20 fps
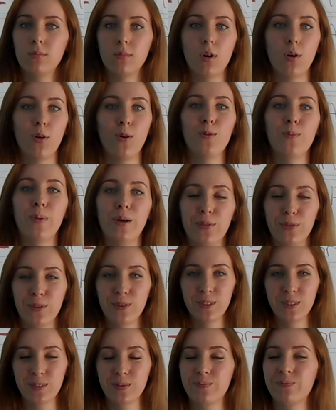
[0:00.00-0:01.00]
all
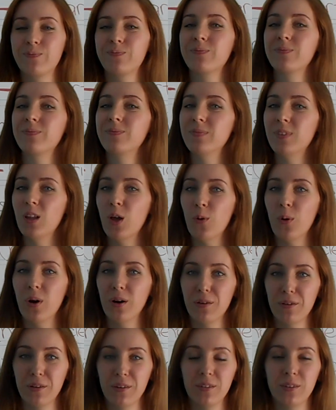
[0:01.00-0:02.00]
months. No
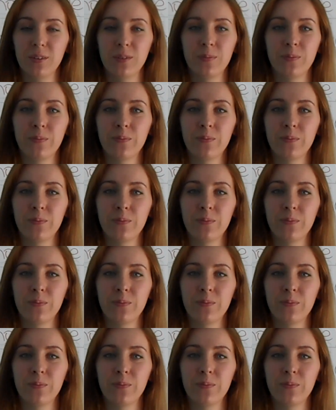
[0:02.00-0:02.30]
article.